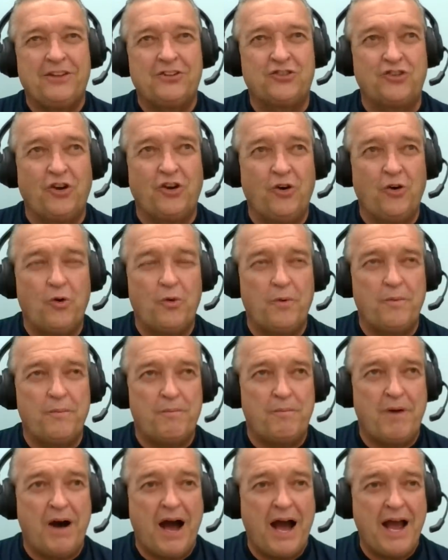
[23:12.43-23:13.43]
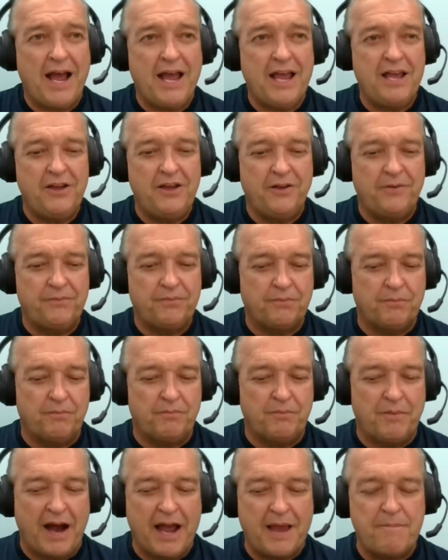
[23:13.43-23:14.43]
So my
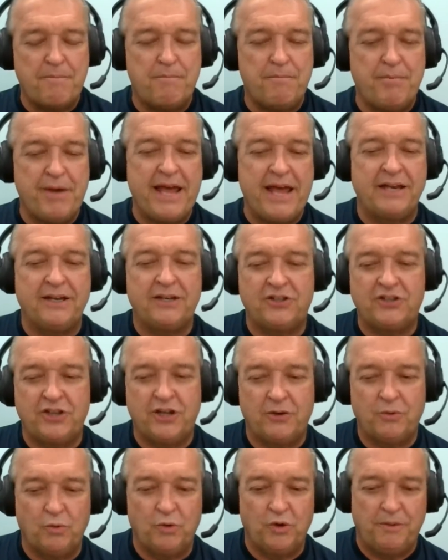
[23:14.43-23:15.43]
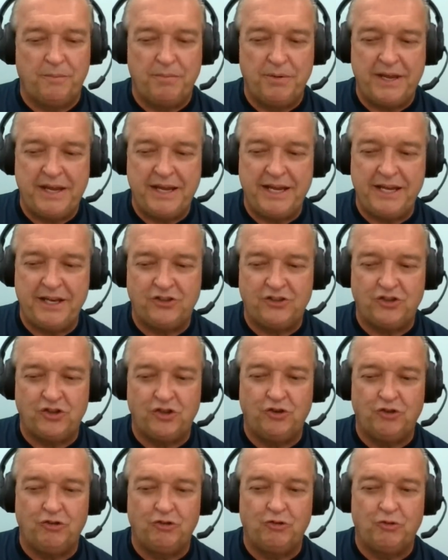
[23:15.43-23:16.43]
bent would be
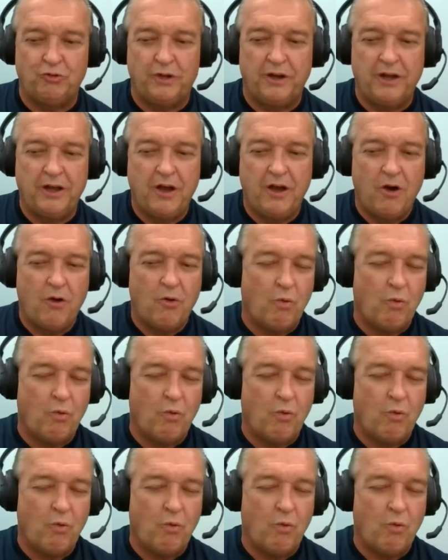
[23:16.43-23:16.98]
to